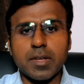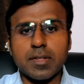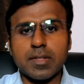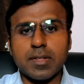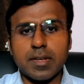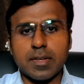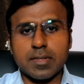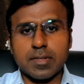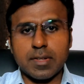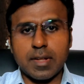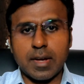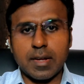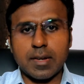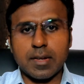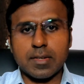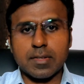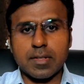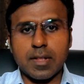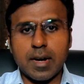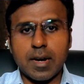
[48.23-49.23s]
UPSC has
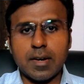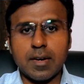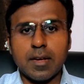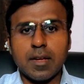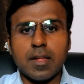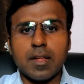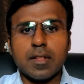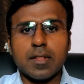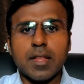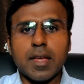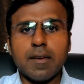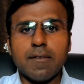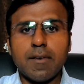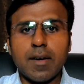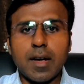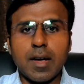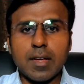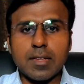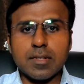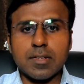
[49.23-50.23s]
done is that they have
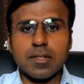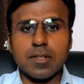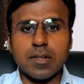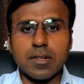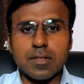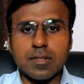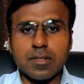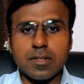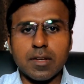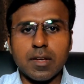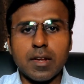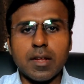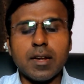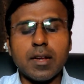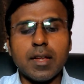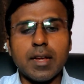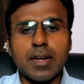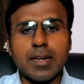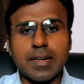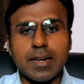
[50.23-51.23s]
asked this in
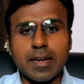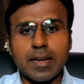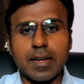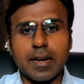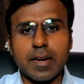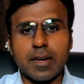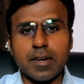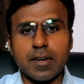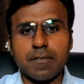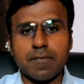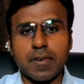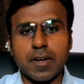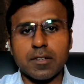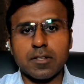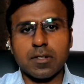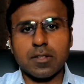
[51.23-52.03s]
an integrated